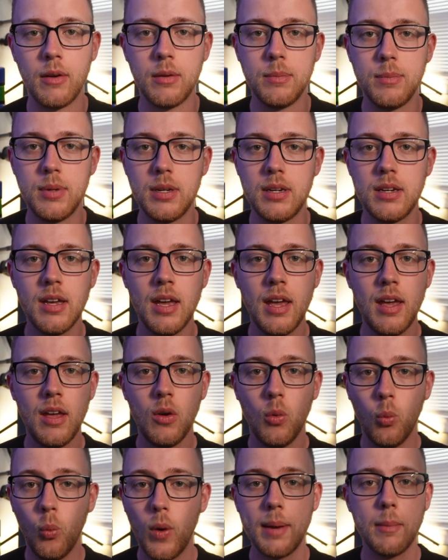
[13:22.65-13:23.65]
I would be
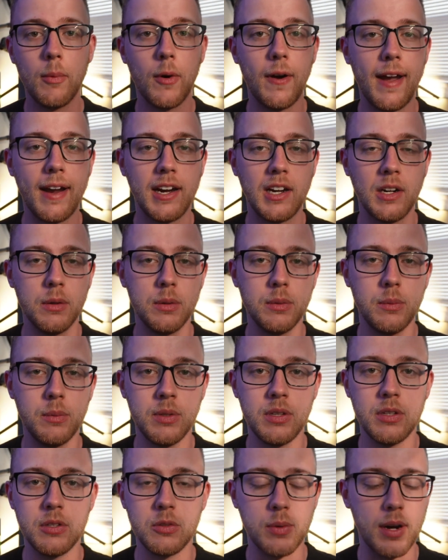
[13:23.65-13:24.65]
way more accurate
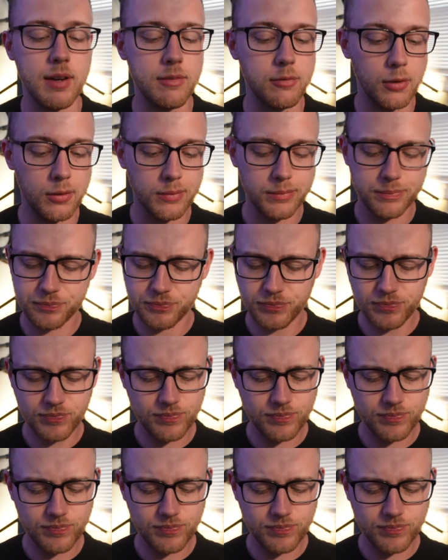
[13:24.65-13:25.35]
with this rifle.